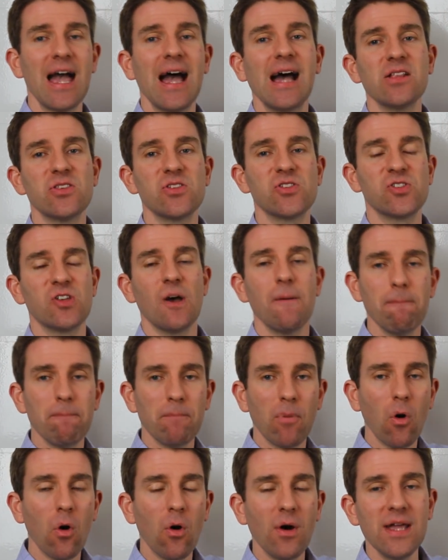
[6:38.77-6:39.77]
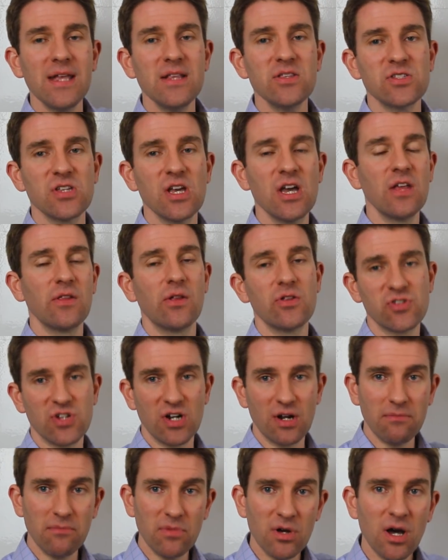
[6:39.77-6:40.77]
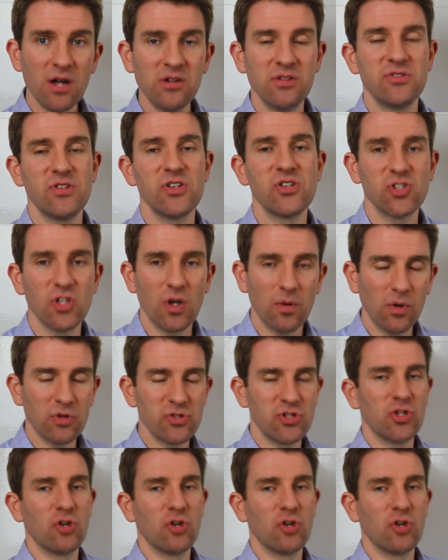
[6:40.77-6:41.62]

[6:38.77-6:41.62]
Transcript: at some point that's an emergency stop loss.